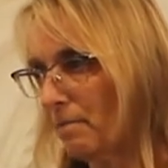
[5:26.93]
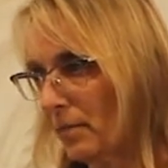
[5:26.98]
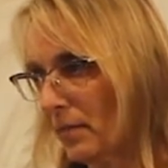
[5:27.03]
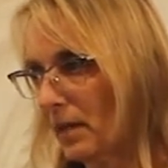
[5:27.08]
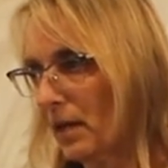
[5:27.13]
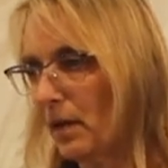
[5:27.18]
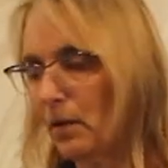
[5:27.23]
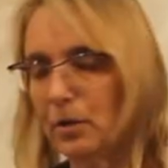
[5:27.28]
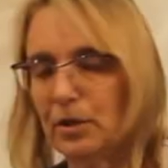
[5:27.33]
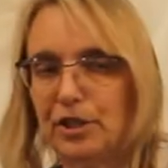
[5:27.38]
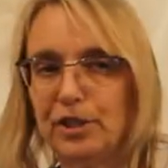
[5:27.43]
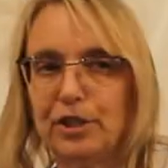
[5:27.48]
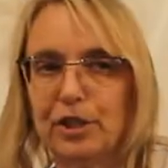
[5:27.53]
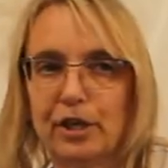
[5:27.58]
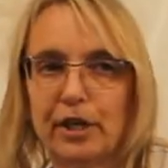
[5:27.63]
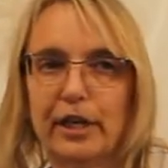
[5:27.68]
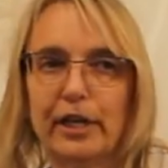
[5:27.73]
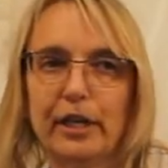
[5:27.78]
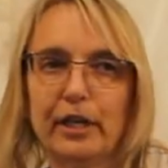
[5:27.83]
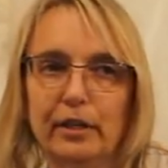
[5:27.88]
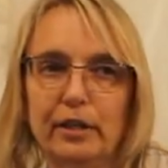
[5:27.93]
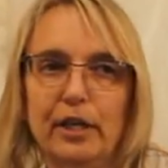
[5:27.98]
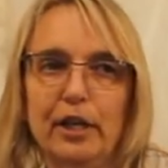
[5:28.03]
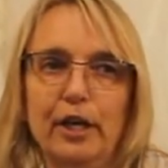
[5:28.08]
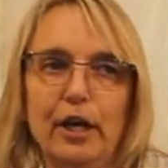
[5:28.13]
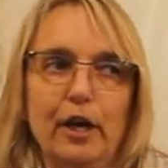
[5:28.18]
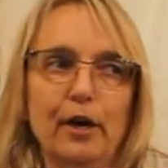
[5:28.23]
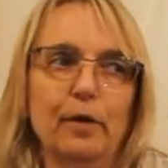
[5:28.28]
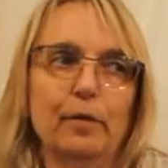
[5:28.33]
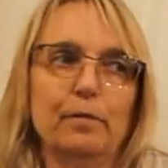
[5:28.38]
it was during, you
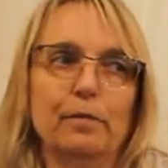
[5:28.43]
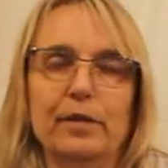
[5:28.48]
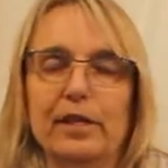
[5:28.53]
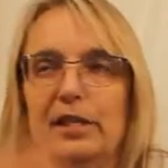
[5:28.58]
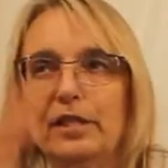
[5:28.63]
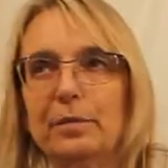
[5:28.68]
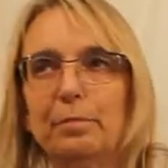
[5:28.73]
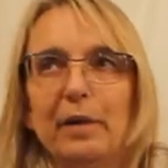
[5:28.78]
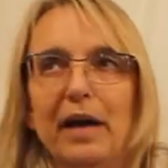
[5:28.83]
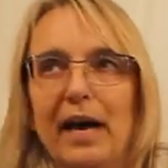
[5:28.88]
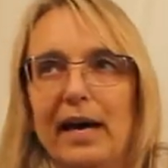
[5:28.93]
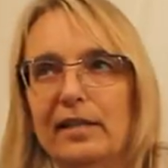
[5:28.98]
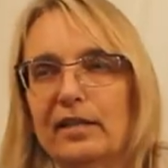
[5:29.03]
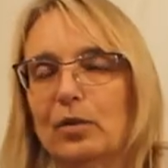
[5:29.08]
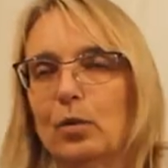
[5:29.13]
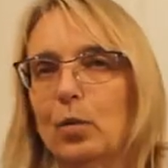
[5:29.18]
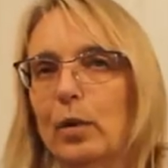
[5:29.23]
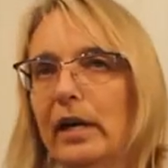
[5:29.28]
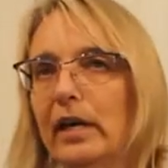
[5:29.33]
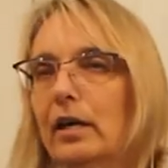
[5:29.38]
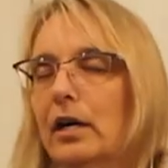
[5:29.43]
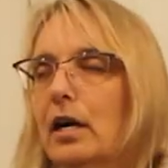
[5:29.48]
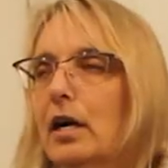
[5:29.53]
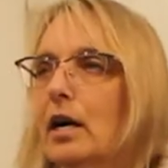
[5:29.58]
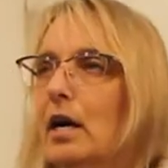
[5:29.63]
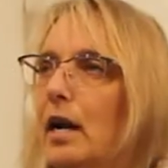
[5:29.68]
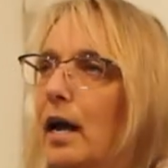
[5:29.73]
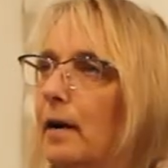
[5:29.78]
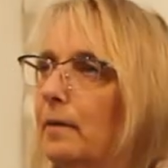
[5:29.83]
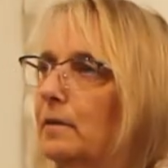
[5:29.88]
know, this past winter,
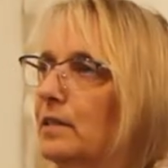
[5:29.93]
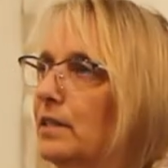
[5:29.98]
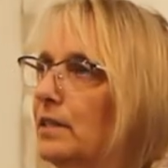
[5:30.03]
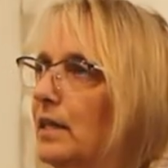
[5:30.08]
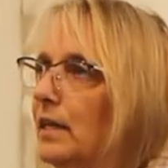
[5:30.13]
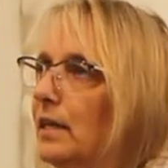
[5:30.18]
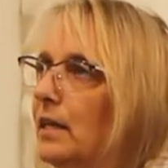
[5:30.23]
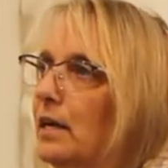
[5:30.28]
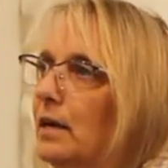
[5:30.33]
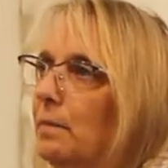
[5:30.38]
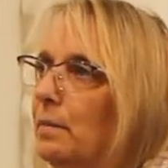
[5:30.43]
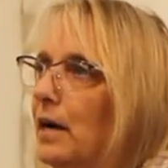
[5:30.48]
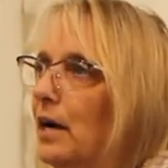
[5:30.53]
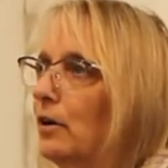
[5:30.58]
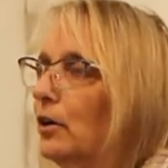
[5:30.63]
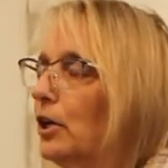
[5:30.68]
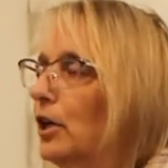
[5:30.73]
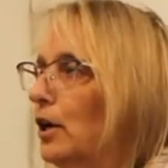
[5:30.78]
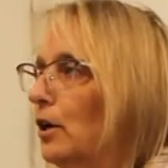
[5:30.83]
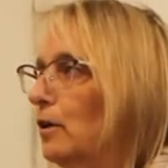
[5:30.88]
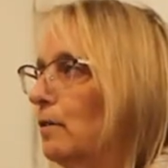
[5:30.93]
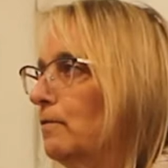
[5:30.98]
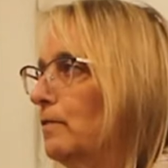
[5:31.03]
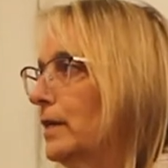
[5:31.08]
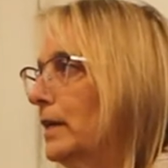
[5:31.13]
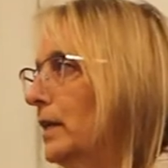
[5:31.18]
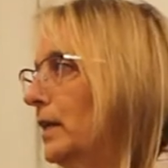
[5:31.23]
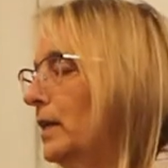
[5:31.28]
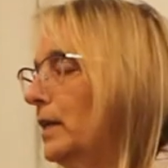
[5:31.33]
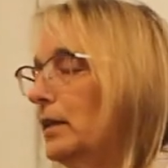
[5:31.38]
and I was thinking about
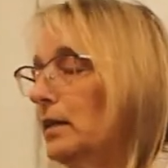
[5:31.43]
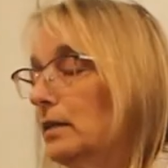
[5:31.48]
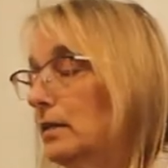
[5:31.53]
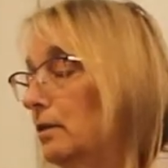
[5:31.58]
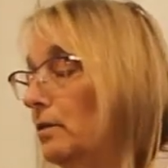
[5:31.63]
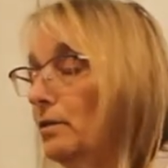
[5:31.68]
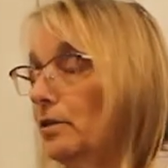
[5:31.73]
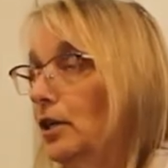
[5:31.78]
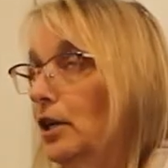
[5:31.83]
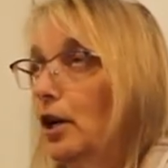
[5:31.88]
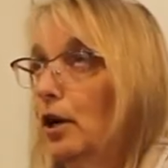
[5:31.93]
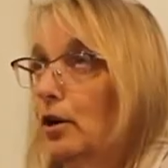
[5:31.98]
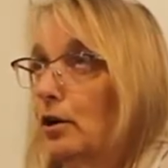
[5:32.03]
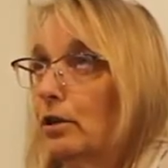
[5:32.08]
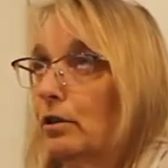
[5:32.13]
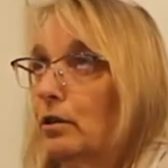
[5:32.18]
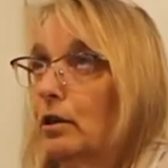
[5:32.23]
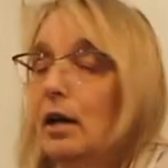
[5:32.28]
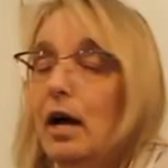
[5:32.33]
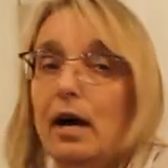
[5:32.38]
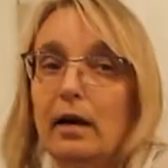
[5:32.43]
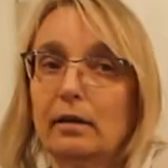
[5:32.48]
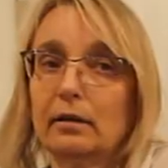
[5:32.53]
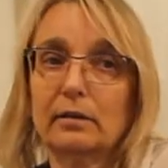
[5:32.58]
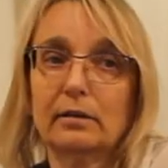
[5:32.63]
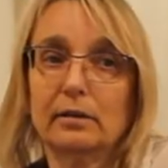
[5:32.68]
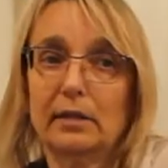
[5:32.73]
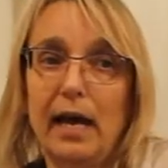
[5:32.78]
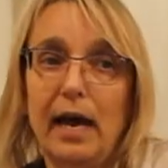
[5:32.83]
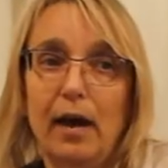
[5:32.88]
COVID and, you know, you're
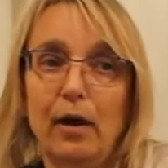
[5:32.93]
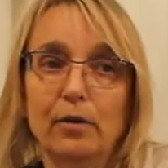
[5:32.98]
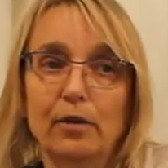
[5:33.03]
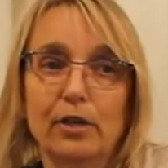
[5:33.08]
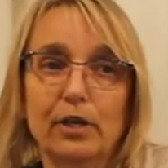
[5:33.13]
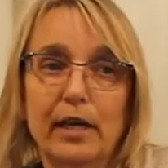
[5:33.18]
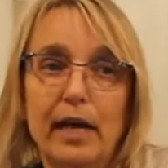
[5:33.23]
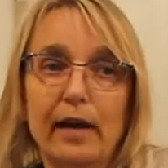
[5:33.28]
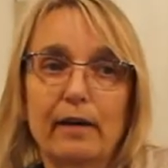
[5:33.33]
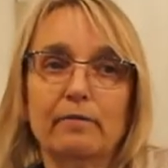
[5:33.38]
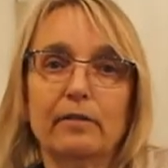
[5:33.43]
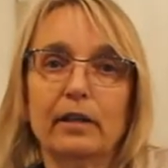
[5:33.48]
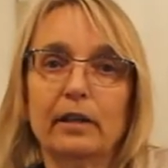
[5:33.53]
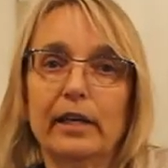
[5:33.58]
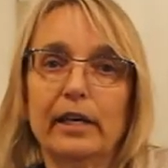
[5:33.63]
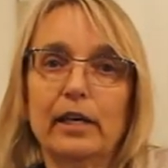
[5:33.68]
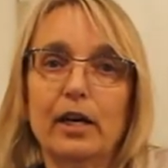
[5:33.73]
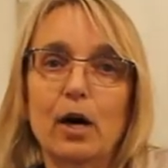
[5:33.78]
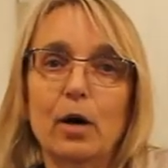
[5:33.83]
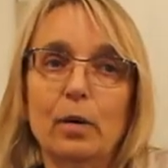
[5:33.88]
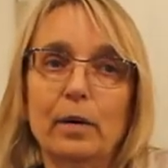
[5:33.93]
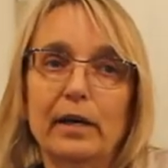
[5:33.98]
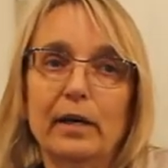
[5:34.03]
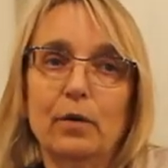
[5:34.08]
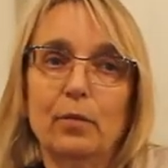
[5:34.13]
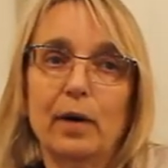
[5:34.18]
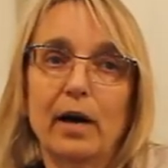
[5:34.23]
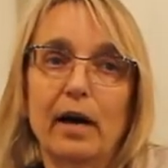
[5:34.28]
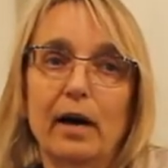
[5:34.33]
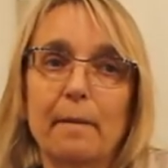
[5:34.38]
locked down. You can't really go
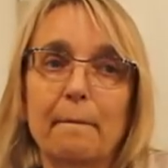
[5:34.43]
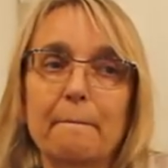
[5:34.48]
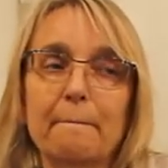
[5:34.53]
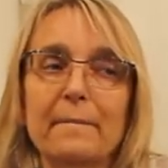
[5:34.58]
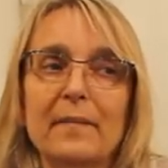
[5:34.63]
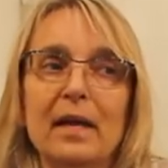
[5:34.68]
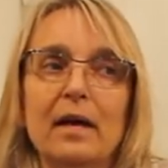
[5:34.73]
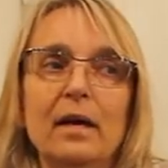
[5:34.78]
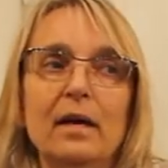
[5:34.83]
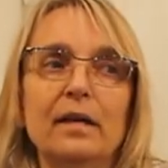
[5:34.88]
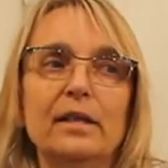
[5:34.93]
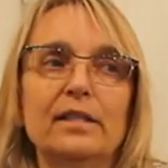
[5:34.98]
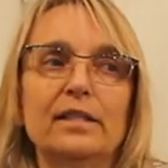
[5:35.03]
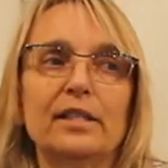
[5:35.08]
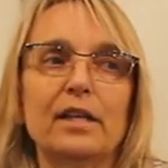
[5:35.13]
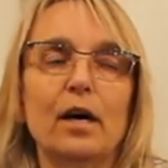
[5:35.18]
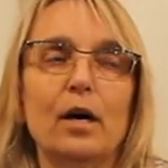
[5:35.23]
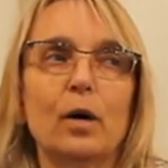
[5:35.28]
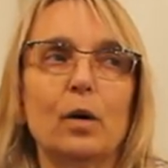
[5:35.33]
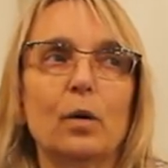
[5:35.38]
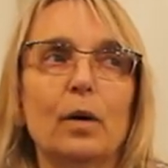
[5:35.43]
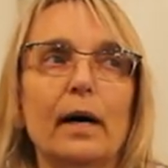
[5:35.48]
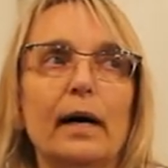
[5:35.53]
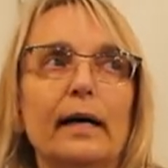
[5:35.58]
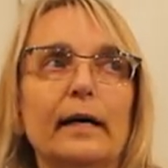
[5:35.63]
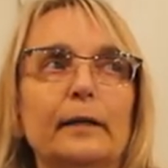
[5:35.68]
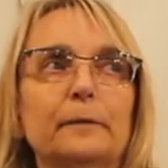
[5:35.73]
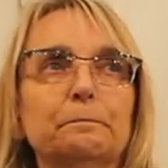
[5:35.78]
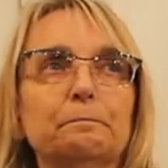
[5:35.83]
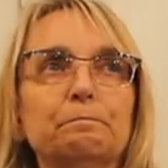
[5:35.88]
anywhere. So,
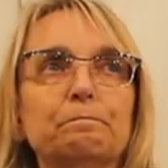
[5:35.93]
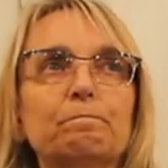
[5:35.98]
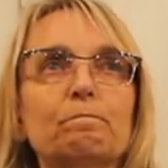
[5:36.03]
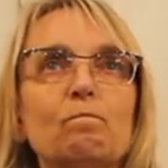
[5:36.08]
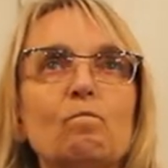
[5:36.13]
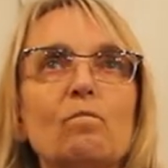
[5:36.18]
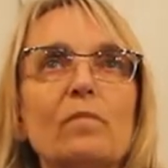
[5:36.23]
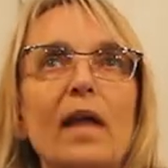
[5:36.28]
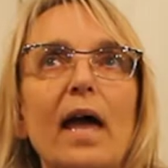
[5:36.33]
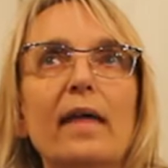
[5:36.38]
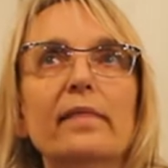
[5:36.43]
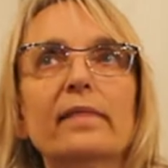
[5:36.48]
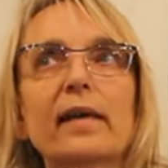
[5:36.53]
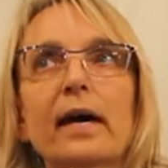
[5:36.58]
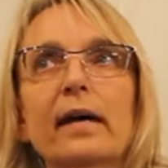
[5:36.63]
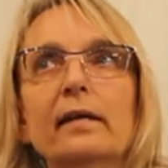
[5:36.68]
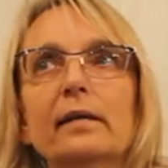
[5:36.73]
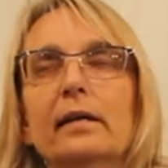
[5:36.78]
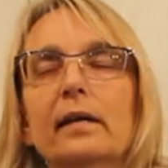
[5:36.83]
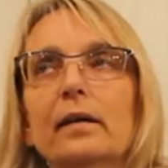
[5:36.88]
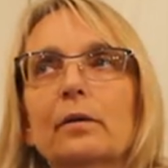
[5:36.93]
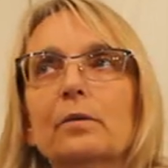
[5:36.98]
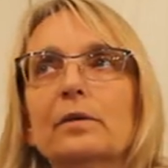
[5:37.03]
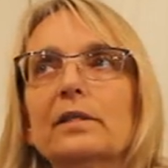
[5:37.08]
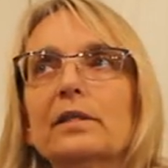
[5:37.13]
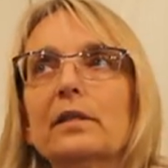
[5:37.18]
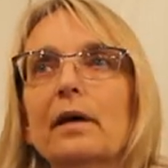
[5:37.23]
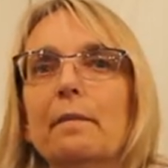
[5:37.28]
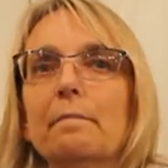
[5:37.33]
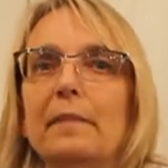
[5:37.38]
and then it was
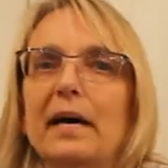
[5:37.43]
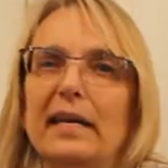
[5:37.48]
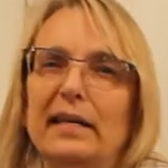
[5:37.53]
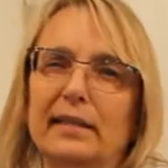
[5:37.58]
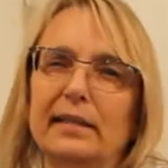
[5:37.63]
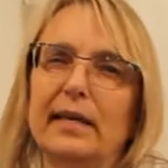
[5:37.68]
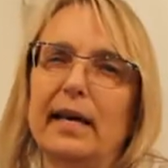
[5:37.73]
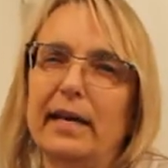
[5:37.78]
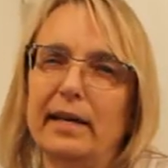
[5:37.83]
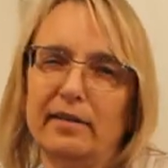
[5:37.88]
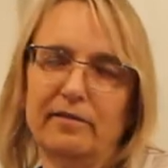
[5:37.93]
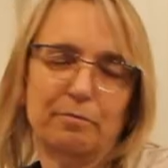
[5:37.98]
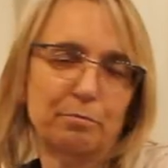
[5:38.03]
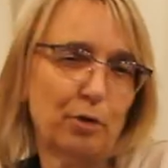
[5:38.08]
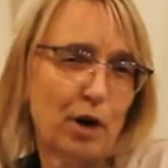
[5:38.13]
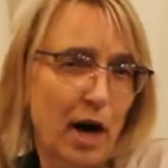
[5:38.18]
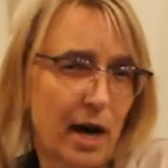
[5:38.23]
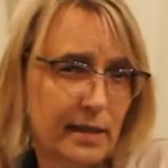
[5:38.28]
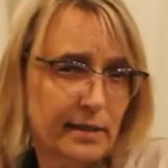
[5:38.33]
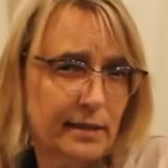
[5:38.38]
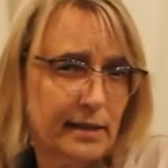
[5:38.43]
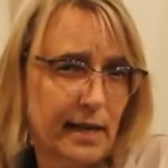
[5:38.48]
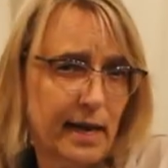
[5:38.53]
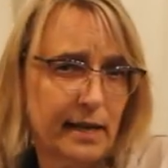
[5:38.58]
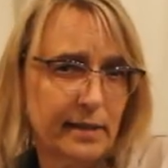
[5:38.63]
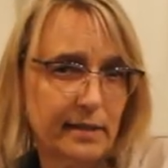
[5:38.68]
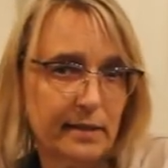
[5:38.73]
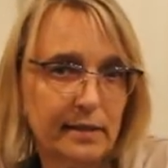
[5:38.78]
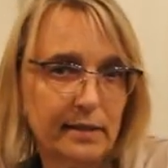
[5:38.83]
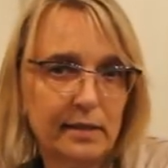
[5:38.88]
a meditative
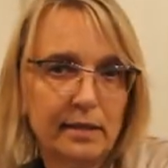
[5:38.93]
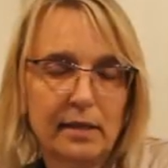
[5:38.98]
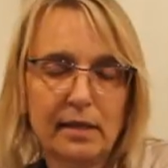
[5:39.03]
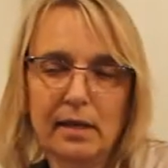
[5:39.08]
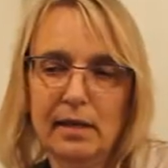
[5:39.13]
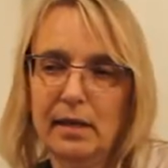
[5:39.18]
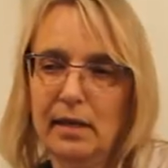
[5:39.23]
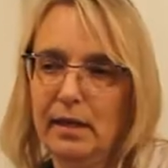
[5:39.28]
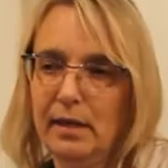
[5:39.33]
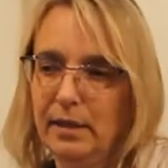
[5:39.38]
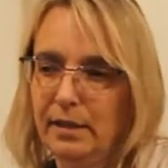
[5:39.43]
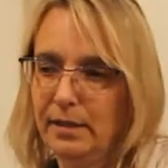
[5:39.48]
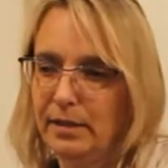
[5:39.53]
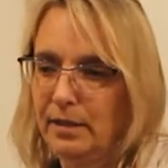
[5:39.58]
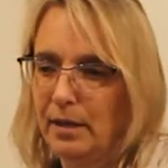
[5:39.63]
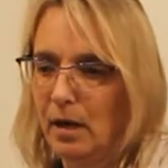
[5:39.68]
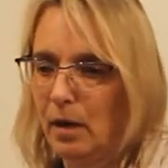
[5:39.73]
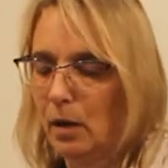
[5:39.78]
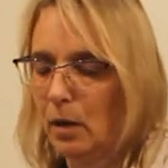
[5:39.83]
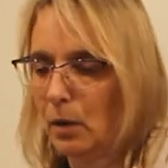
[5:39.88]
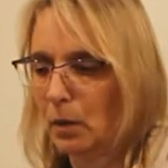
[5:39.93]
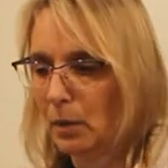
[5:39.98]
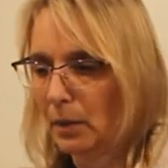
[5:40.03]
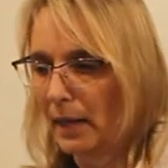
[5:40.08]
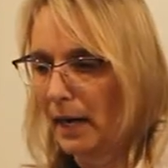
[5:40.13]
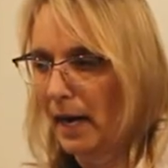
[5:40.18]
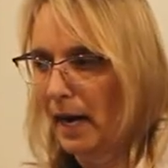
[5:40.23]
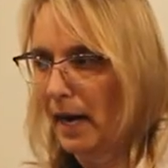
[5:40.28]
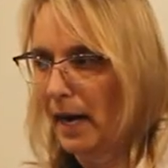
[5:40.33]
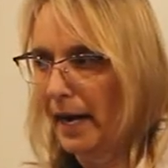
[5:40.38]
process. So
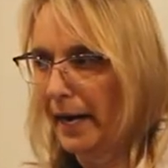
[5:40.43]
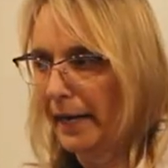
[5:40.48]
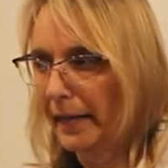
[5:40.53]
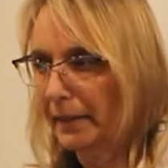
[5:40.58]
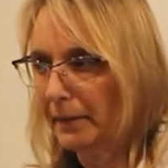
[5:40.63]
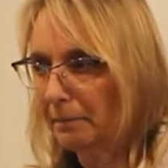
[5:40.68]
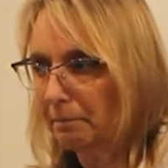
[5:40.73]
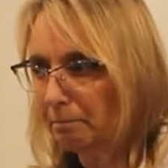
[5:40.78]
I